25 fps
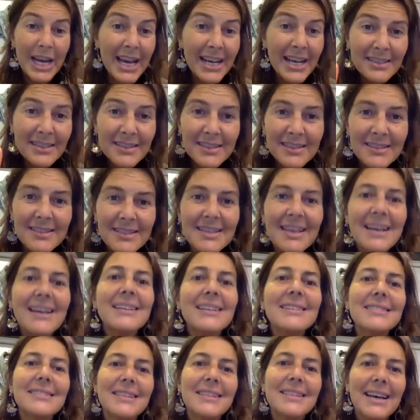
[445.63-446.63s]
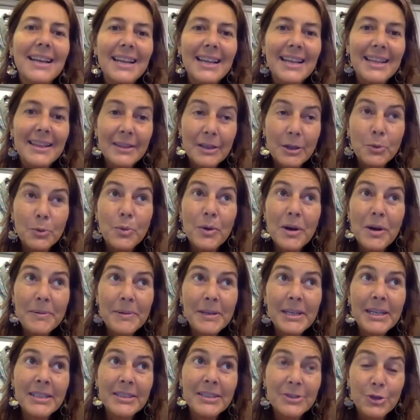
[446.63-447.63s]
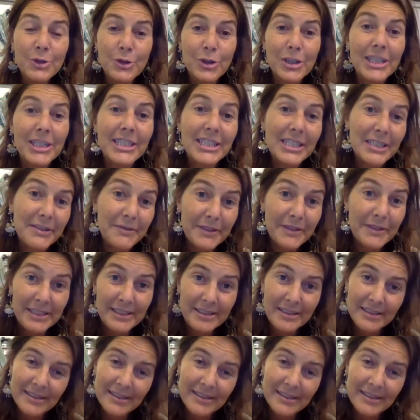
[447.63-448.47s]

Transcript: exercise that in the webinars you are given,